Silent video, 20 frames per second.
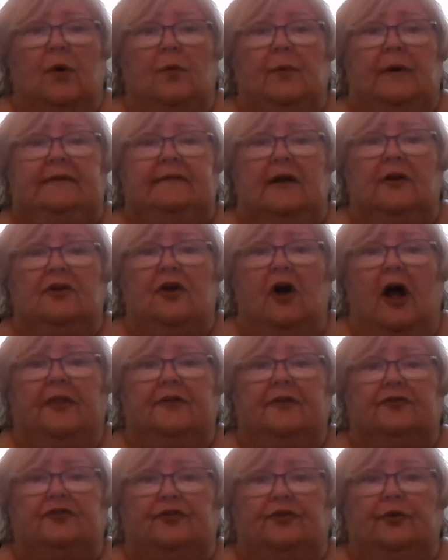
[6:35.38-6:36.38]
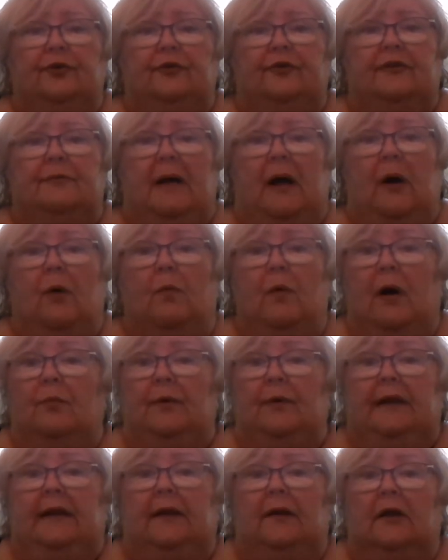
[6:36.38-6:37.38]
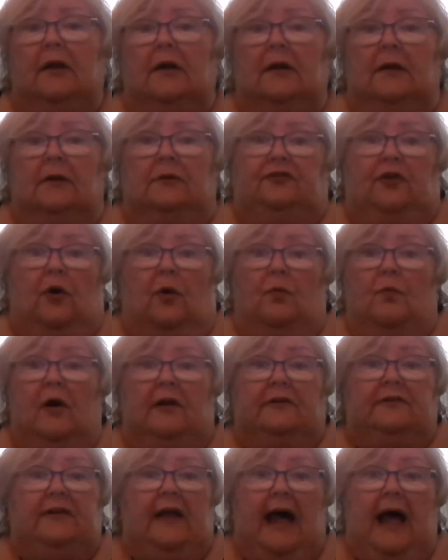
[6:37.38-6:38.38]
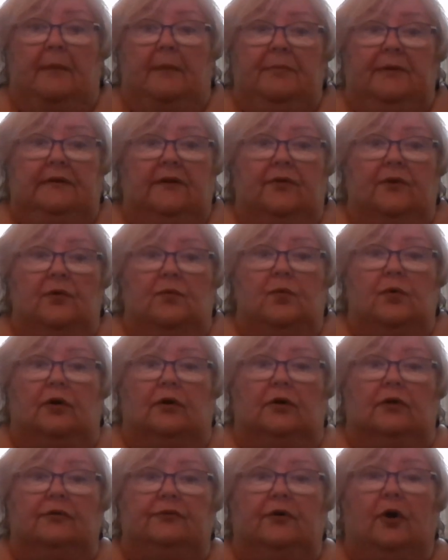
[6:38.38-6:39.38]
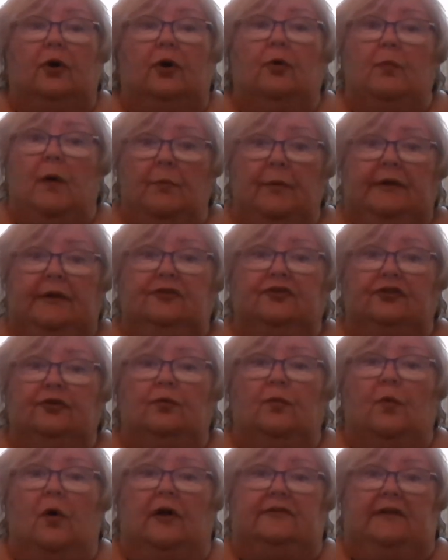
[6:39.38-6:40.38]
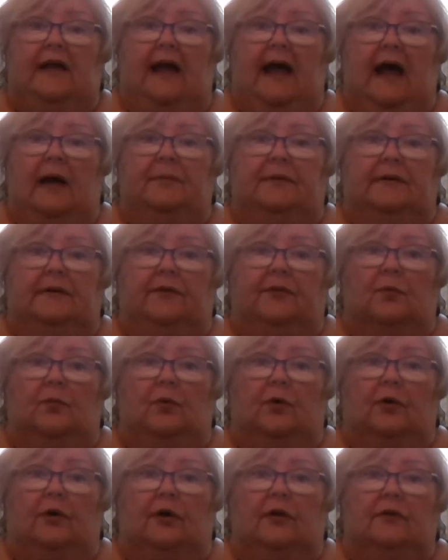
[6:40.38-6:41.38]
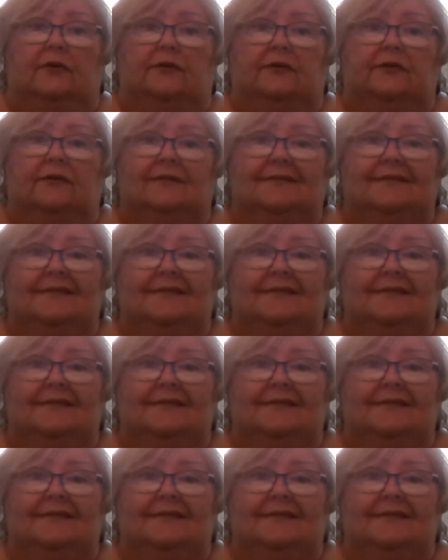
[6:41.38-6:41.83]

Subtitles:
We tell God the truth about what we don't want to happen in the world, or what we do want to happen in the world.